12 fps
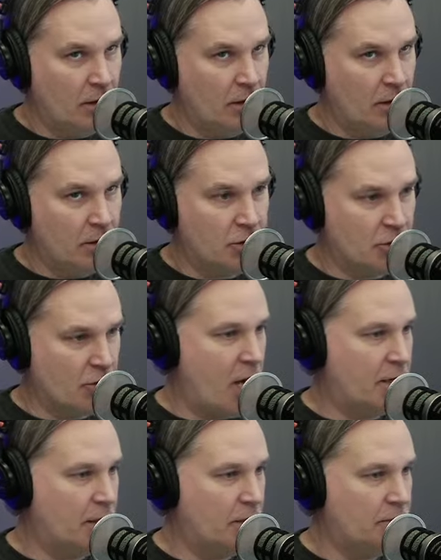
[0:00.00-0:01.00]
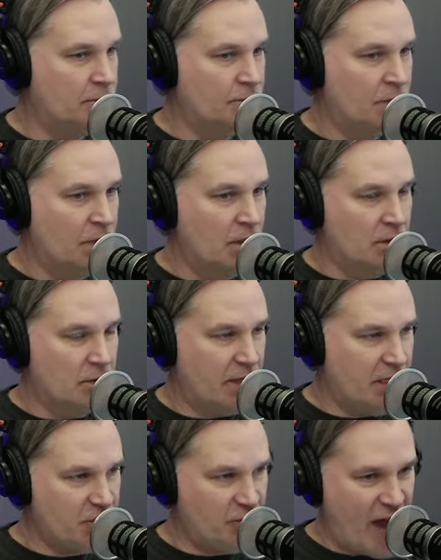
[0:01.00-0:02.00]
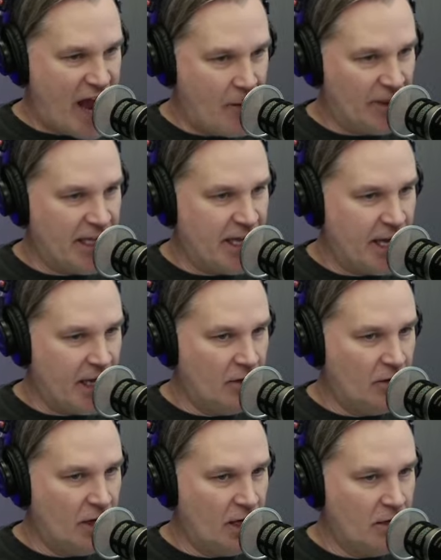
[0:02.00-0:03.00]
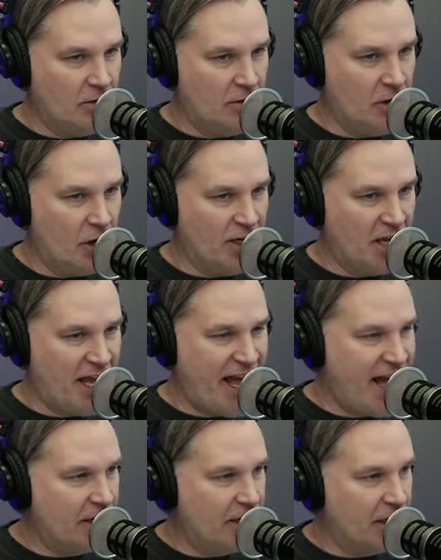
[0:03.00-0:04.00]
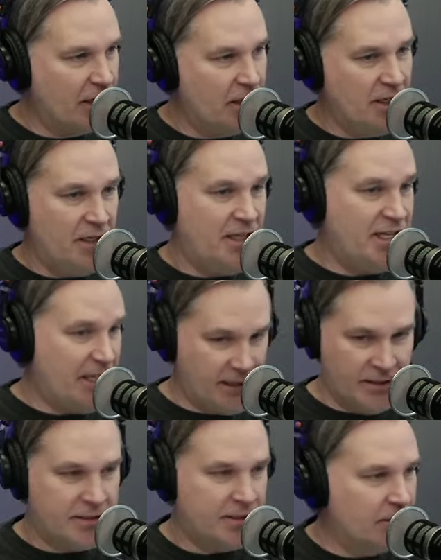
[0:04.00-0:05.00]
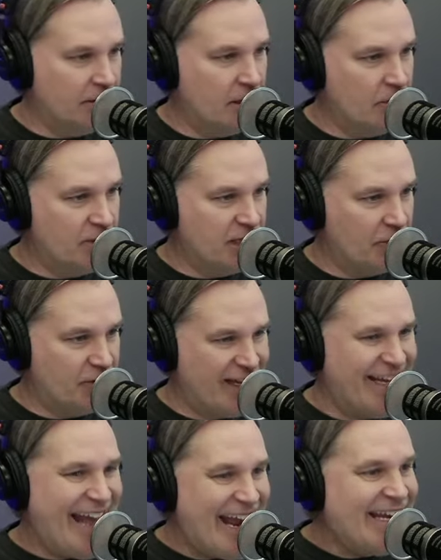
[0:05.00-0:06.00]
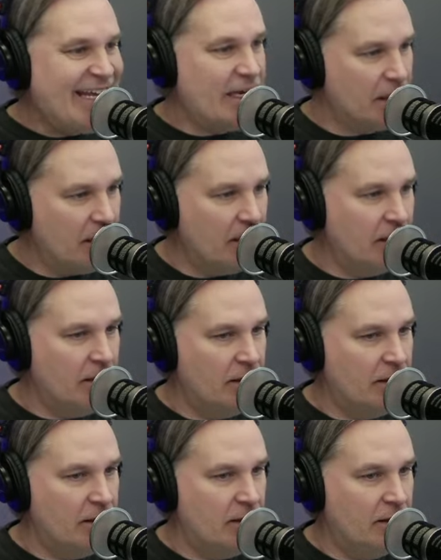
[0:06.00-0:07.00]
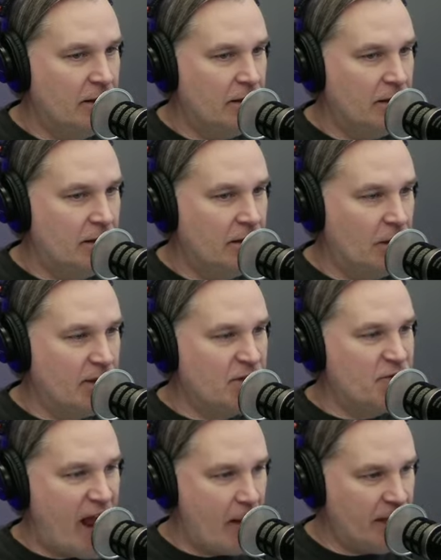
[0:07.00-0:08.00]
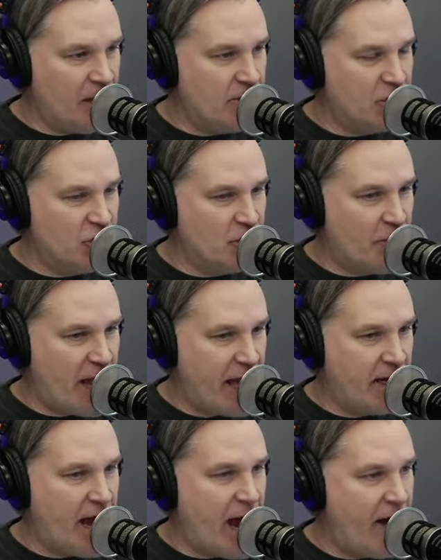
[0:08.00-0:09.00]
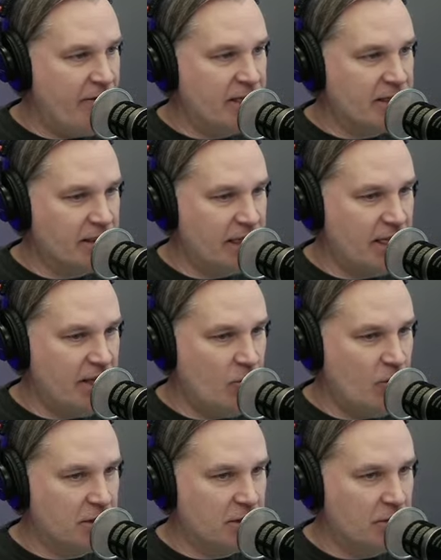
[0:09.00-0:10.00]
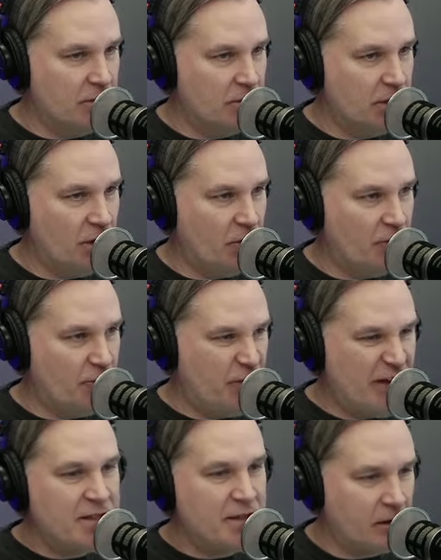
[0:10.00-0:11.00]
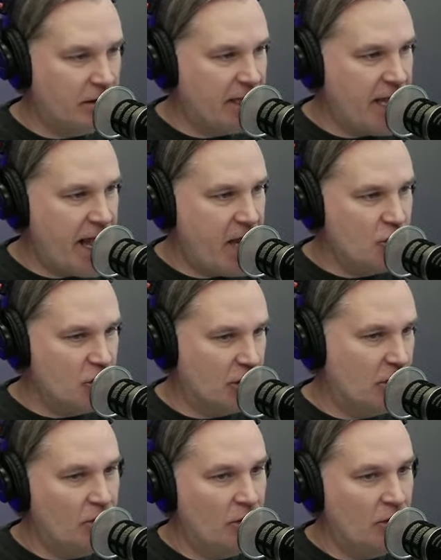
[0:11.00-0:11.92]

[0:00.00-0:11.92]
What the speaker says: Toronto. So his family had gone to Canada. He considered himself Canadian. You know, his family was in Japan. Obviously he was, you know, physically Asian.